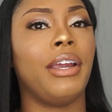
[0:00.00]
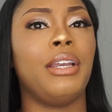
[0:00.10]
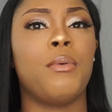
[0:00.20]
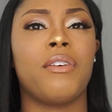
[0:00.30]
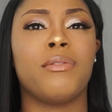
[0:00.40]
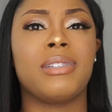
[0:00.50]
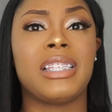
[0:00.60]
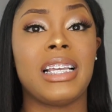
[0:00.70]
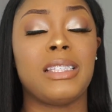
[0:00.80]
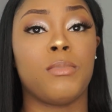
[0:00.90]
anywhere from
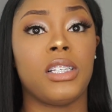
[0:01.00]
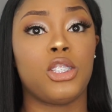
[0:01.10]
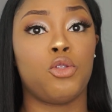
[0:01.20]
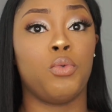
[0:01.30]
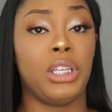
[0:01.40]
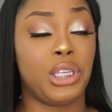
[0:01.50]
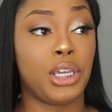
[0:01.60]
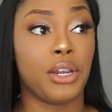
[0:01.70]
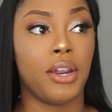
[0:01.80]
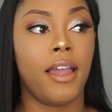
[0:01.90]
six months to a
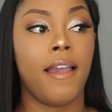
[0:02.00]
year